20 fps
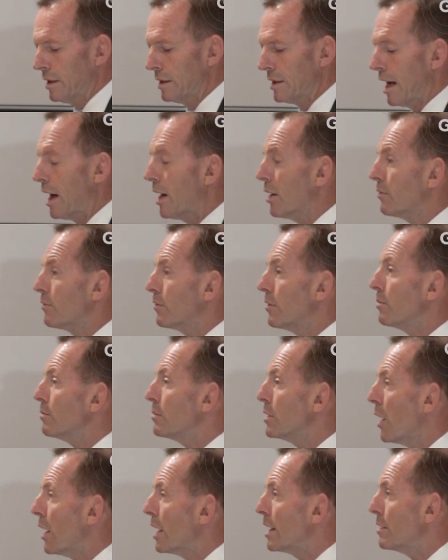down
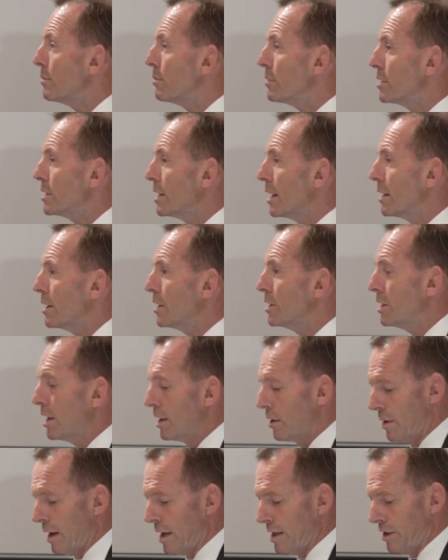from 90% a
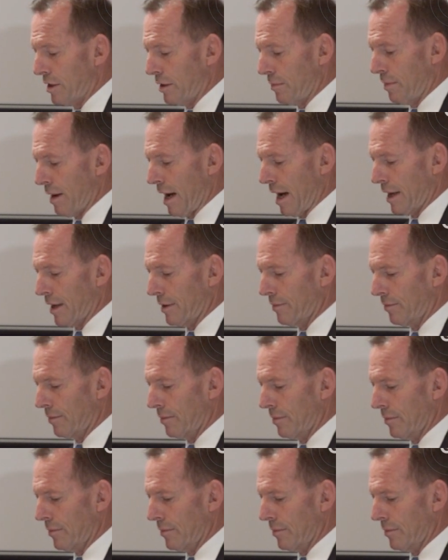generation back.